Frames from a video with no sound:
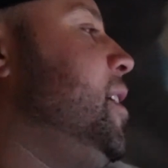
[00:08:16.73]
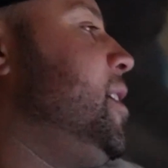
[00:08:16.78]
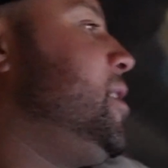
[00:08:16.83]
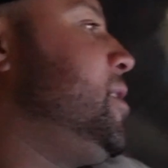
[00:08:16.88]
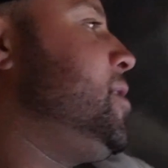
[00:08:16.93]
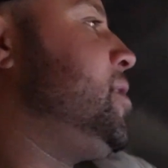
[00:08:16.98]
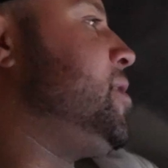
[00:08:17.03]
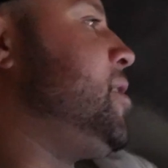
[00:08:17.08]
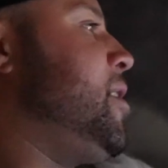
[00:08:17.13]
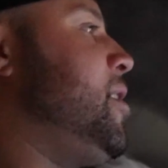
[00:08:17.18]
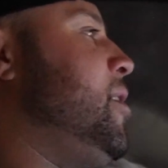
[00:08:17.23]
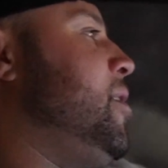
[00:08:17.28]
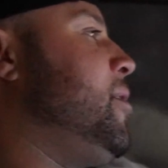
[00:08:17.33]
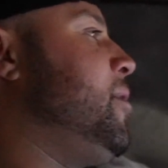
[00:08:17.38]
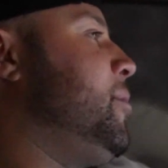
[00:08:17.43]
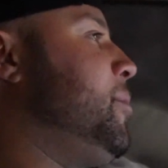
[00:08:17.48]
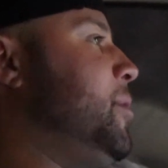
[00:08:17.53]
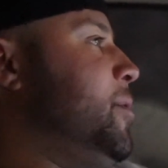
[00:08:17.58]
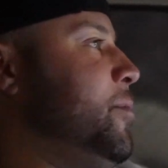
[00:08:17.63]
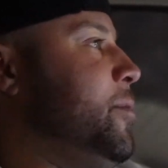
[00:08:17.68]

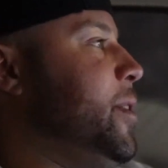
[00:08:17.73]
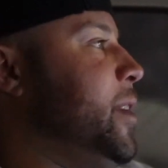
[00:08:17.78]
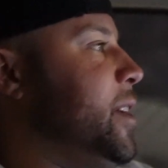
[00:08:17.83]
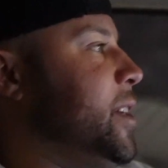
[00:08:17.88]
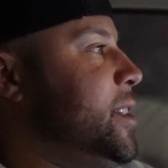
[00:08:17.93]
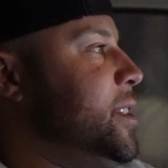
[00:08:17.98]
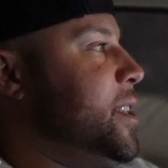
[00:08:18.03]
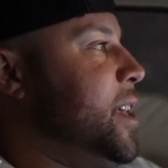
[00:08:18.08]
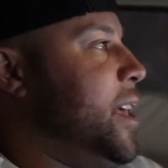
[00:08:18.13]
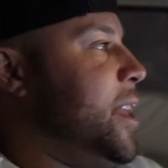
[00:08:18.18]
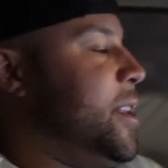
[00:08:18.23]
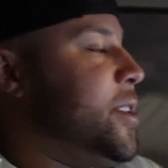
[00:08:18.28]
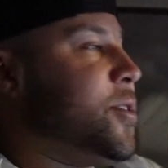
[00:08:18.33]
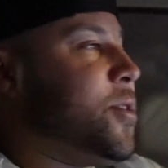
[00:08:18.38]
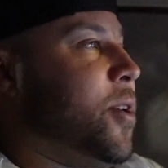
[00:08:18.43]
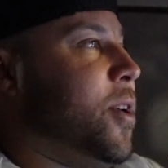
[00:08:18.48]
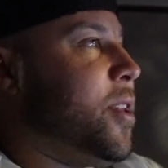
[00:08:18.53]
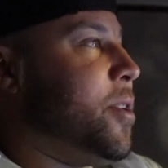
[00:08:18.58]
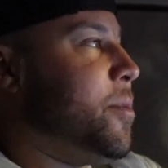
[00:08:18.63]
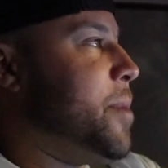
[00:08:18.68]
So with real estate, it's
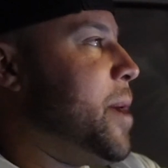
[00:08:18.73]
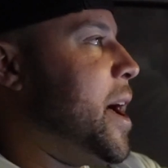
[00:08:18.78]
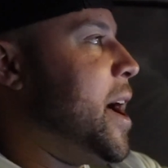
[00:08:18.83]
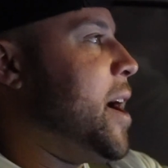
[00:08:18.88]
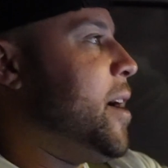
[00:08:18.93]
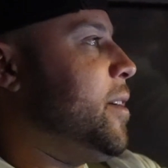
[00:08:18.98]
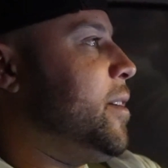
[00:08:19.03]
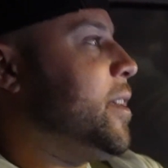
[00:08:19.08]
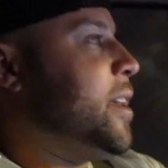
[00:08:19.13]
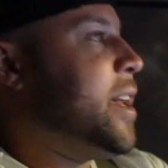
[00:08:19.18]
all about